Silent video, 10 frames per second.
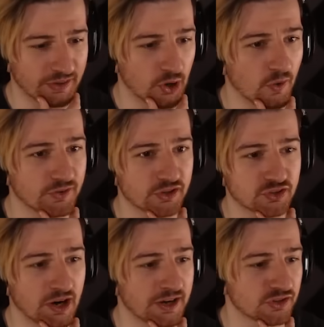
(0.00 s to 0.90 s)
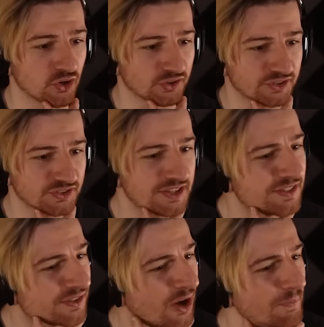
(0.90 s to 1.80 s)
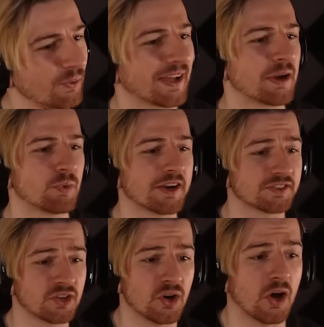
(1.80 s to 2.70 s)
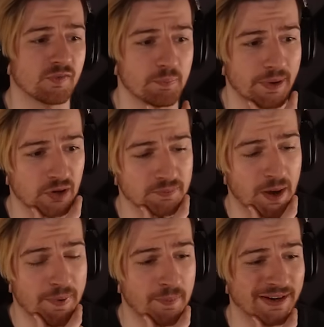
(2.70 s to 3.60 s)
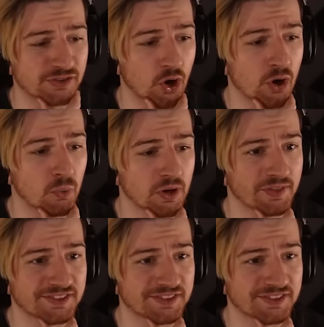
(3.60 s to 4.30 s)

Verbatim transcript: for the obvious signs, not seeing them. Okay, resident of the building. My apartment is 01 on the